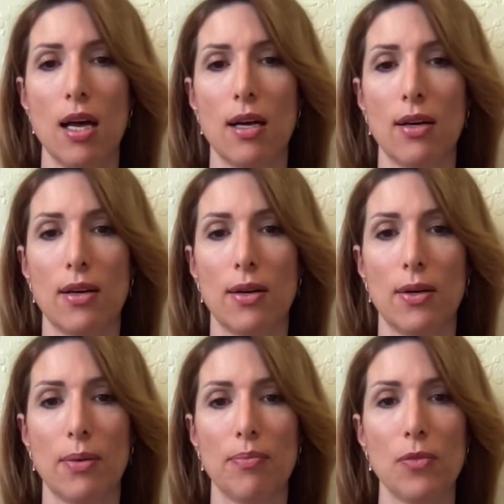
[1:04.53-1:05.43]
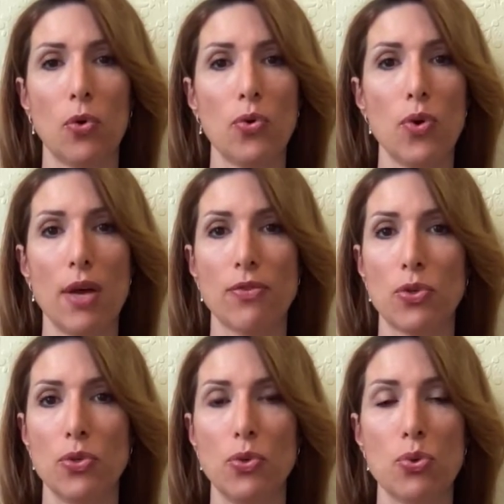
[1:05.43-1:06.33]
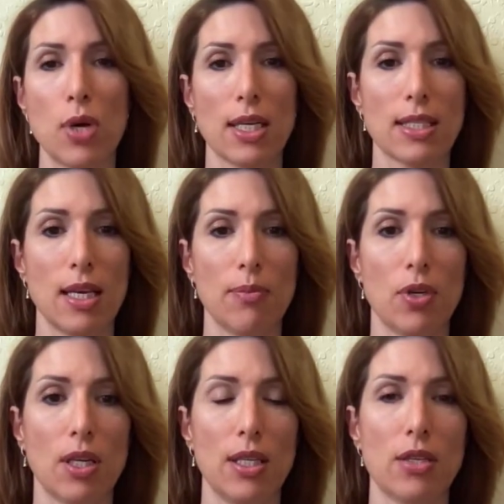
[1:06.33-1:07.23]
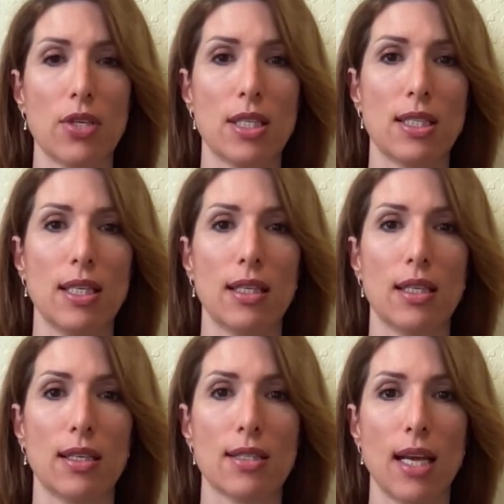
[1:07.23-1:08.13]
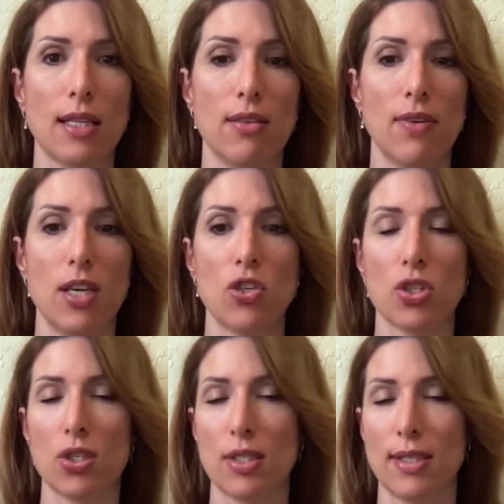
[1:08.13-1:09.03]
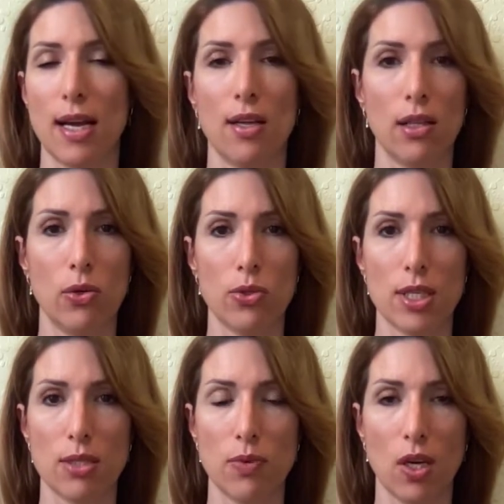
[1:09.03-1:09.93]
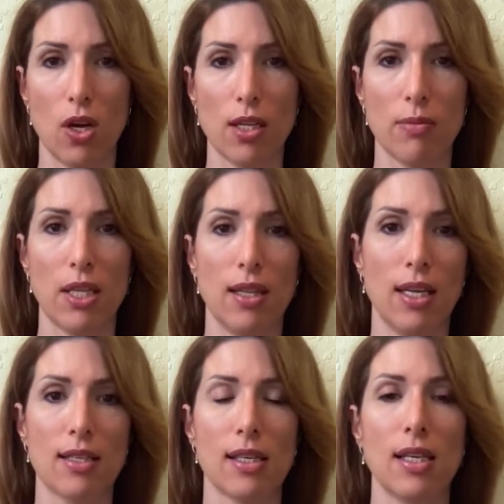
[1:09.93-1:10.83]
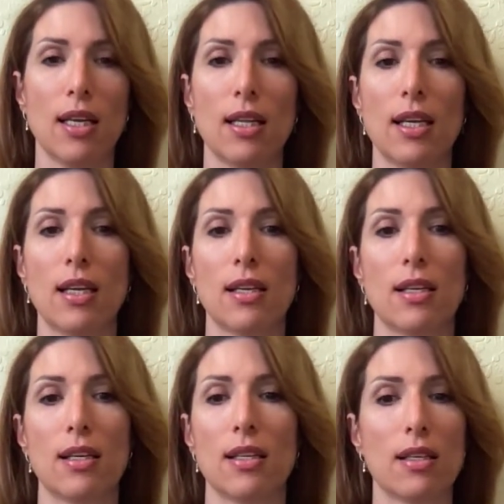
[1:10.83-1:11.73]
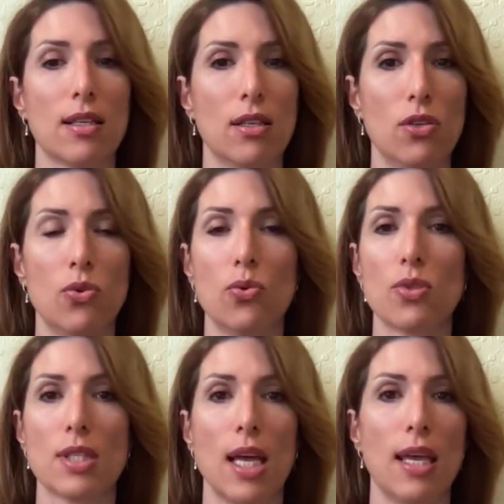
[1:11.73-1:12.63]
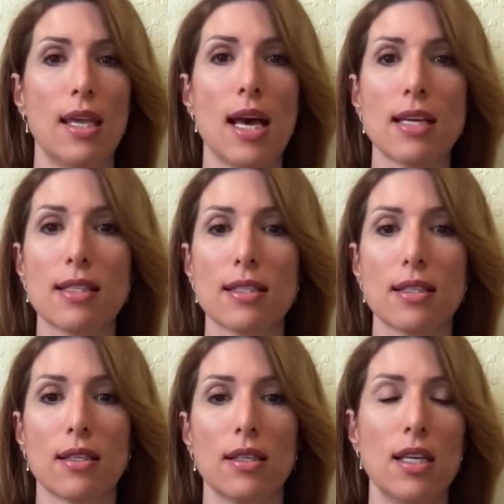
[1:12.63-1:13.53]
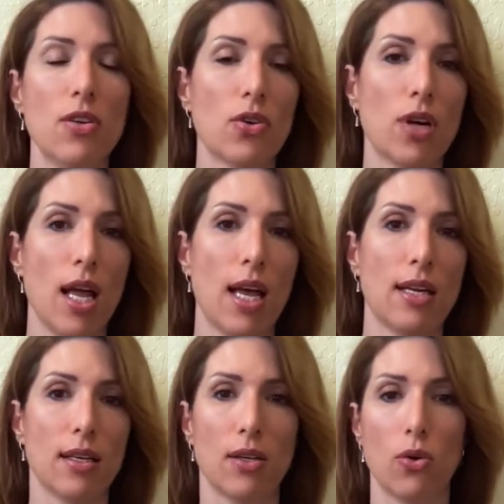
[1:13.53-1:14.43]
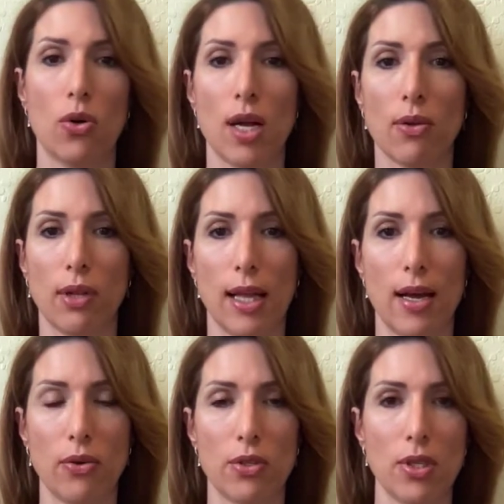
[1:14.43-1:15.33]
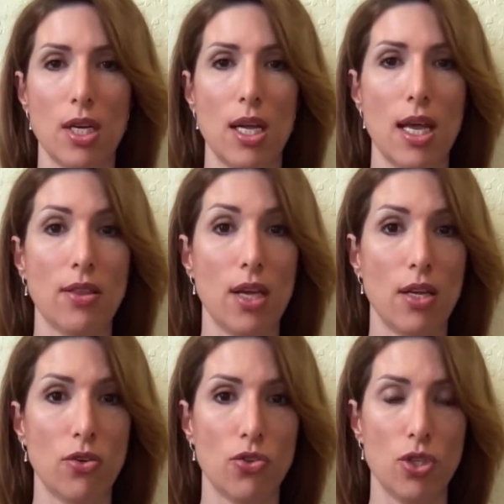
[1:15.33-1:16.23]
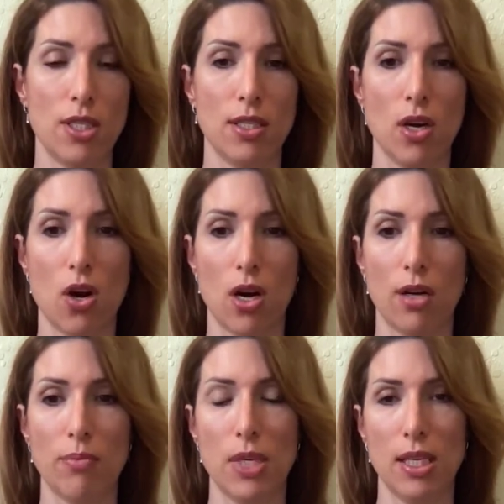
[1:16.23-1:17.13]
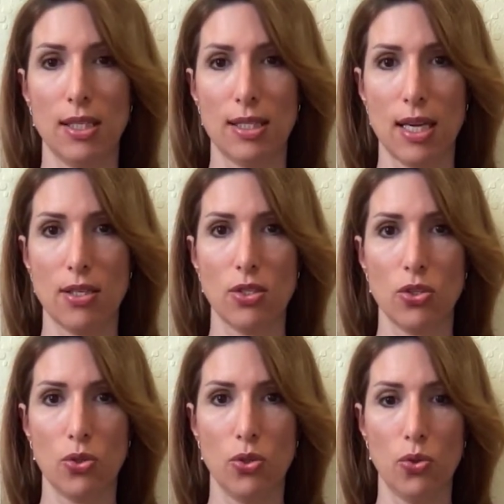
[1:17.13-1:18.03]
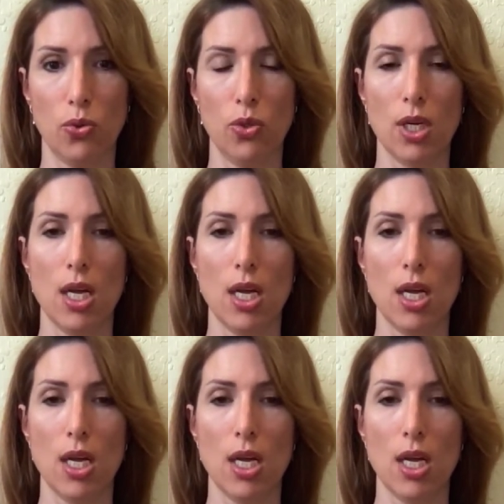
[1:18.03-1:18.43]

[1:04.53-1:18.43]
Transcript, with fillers: Um, all you have to do to accept the clearings, healings, activations, downloads, as we call them in Theta Healing, you say yes in your head or out loud, and the energies are being sent to you.